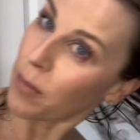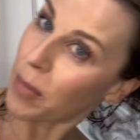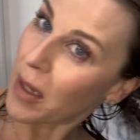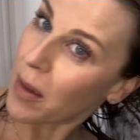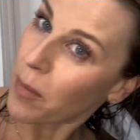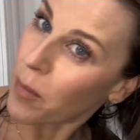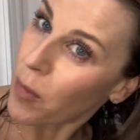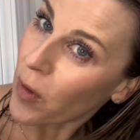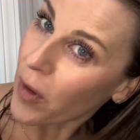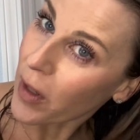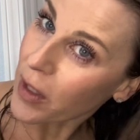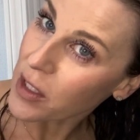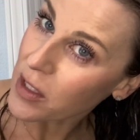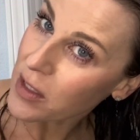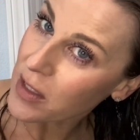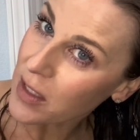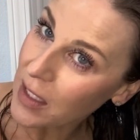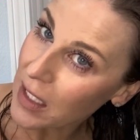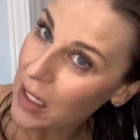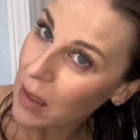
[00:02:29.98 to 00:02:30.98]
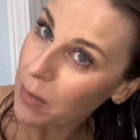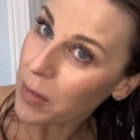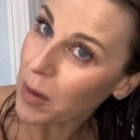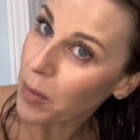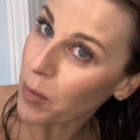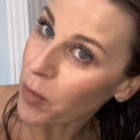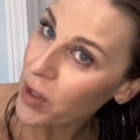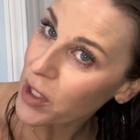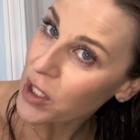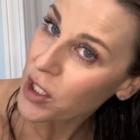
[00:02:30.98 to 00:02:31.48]
bit more just to keep the
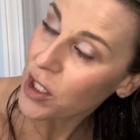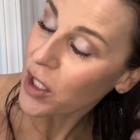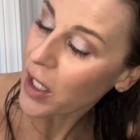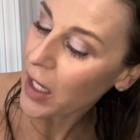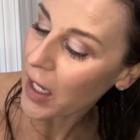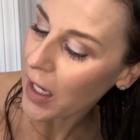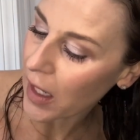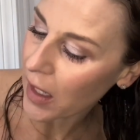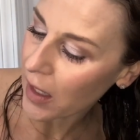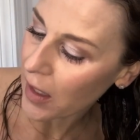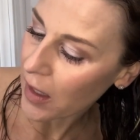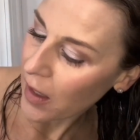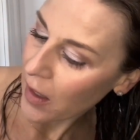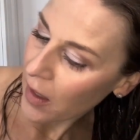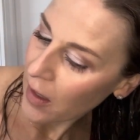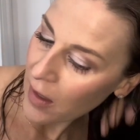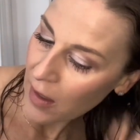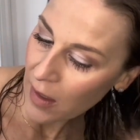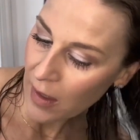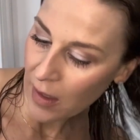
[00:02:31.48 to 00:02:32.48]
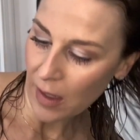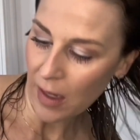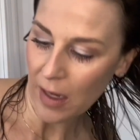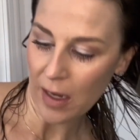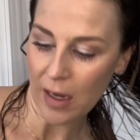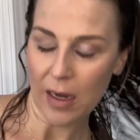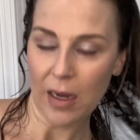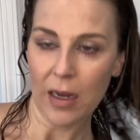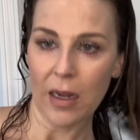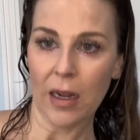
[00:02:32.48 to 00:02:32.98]
moisture in
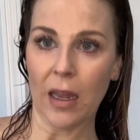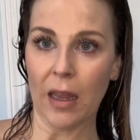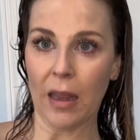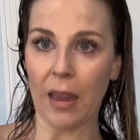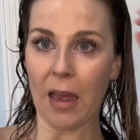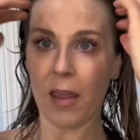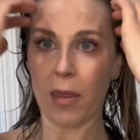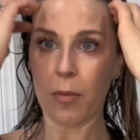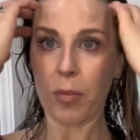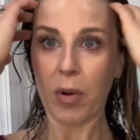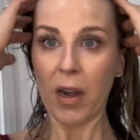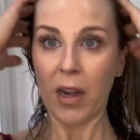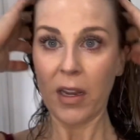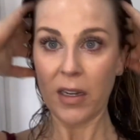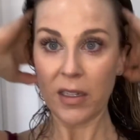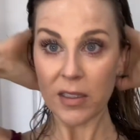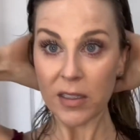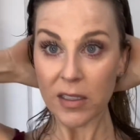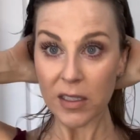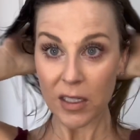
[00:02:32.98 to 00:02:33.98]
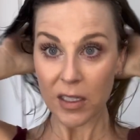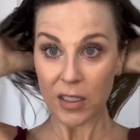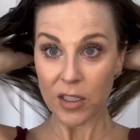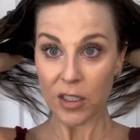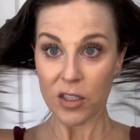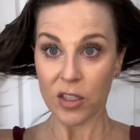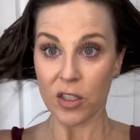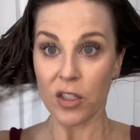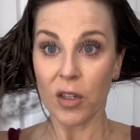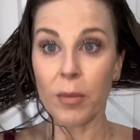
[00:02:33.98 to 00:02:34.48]
and allow the products to
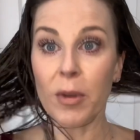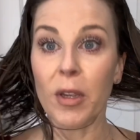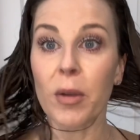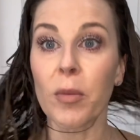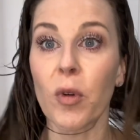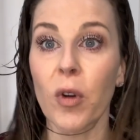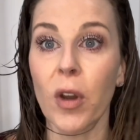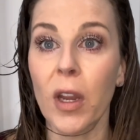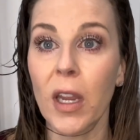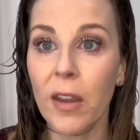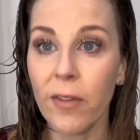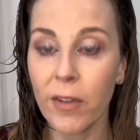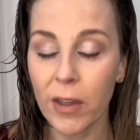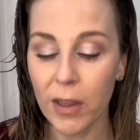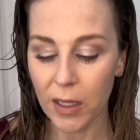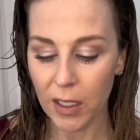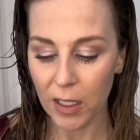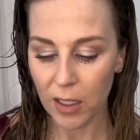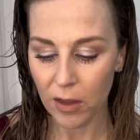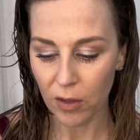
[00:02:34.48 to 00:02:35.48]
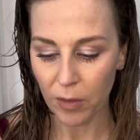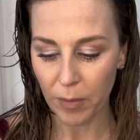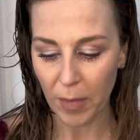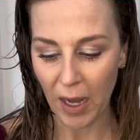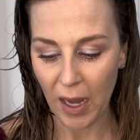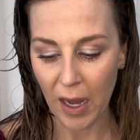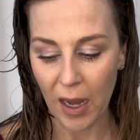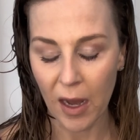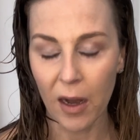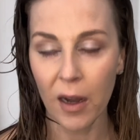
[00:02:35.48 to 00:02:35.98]
distribute more evenly through my
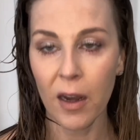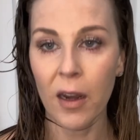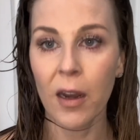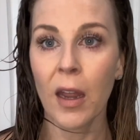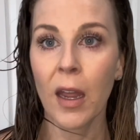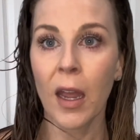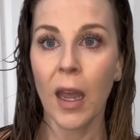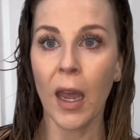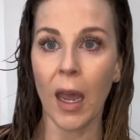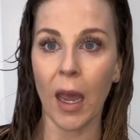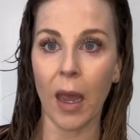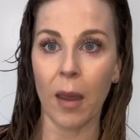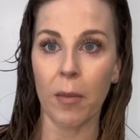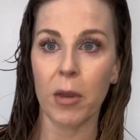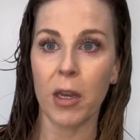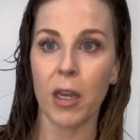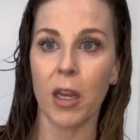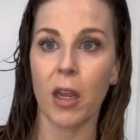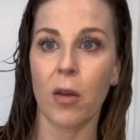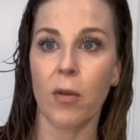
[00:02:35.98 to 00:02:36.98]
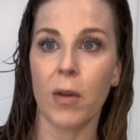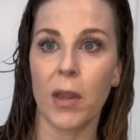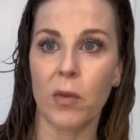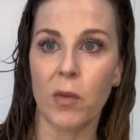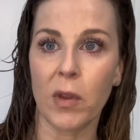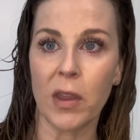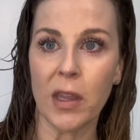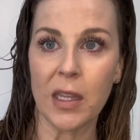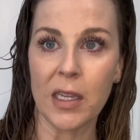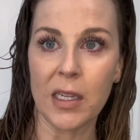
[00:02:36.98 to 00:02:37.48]
hair. I'm going to go in
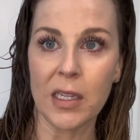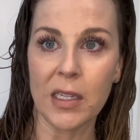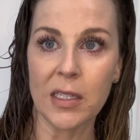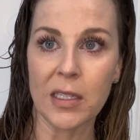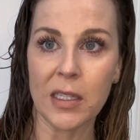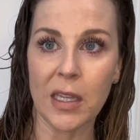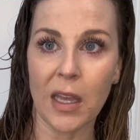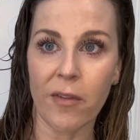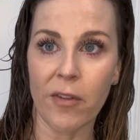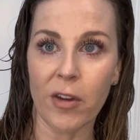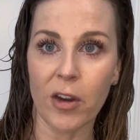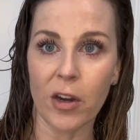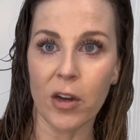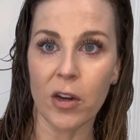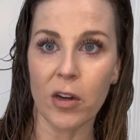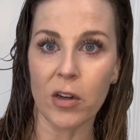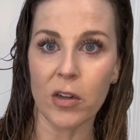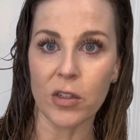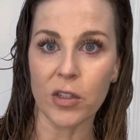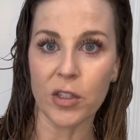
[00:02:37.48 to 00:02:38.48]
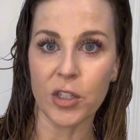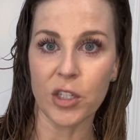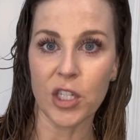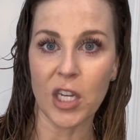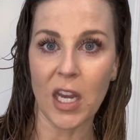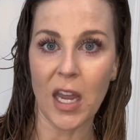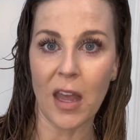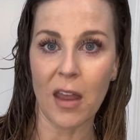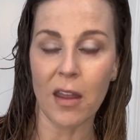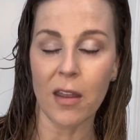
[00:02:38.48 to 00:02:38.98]
with this Love Your Curls
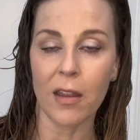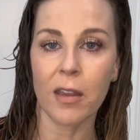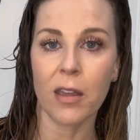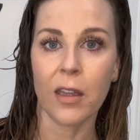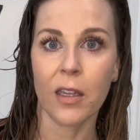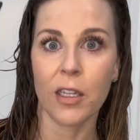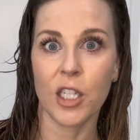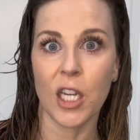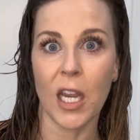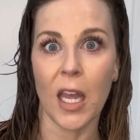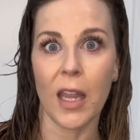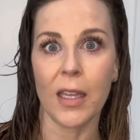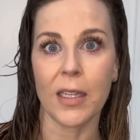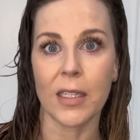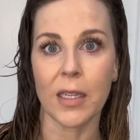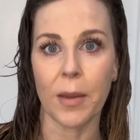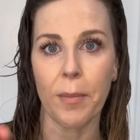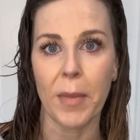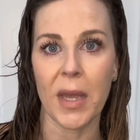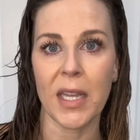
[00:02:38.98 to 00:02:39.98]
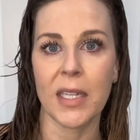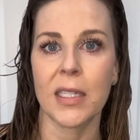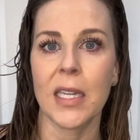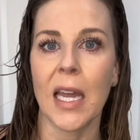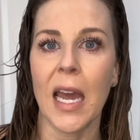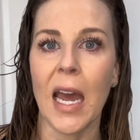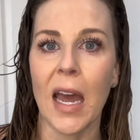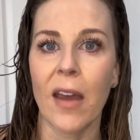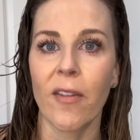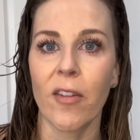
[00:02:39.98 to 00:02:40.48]
Gel. Gel is a
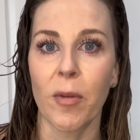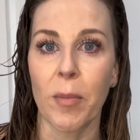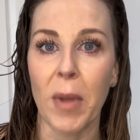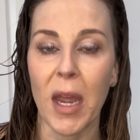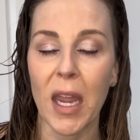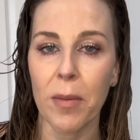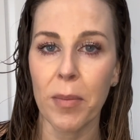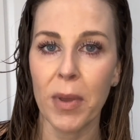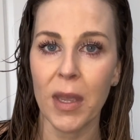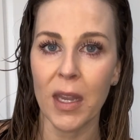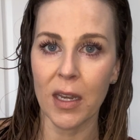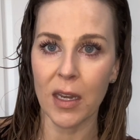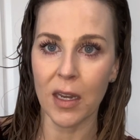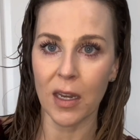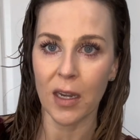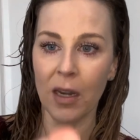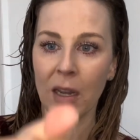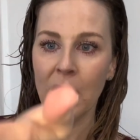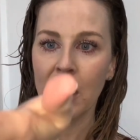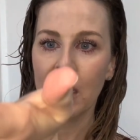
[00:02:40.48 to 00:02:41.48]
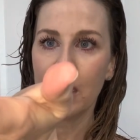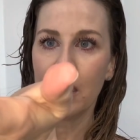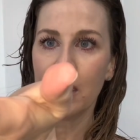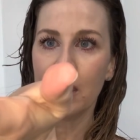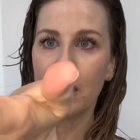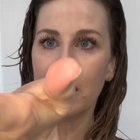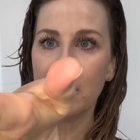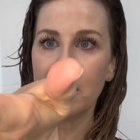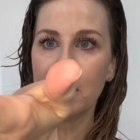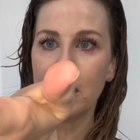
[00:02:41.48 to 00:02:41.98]
must-have in my opinion.
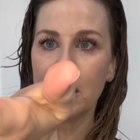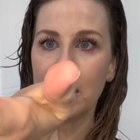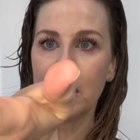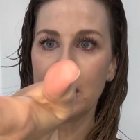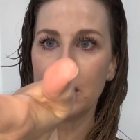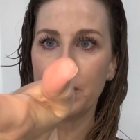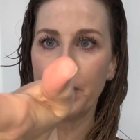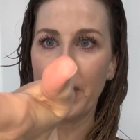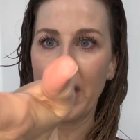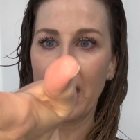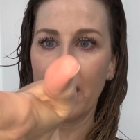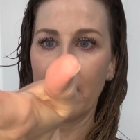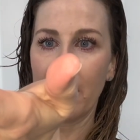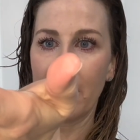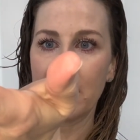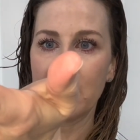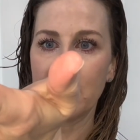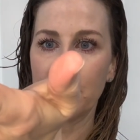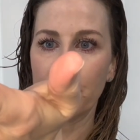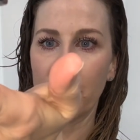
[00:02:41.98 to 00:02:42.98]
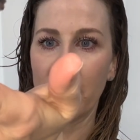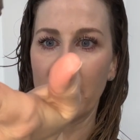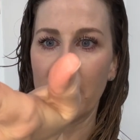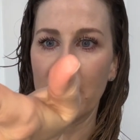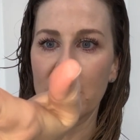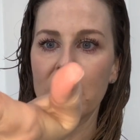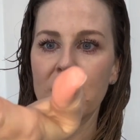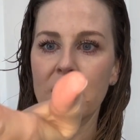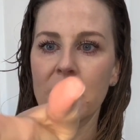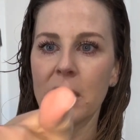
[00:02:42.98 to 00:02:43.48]
This is by LUS
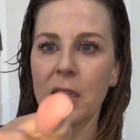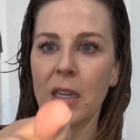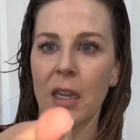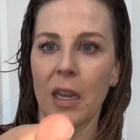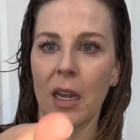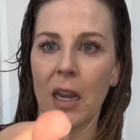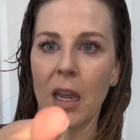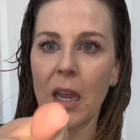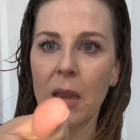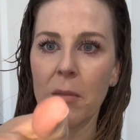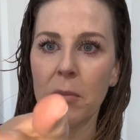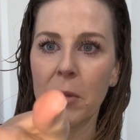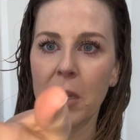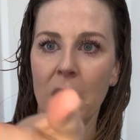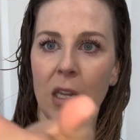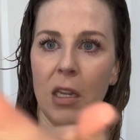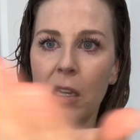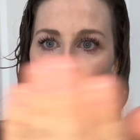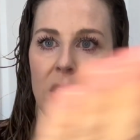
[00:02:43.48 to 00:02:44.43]
Brands, and I'm going to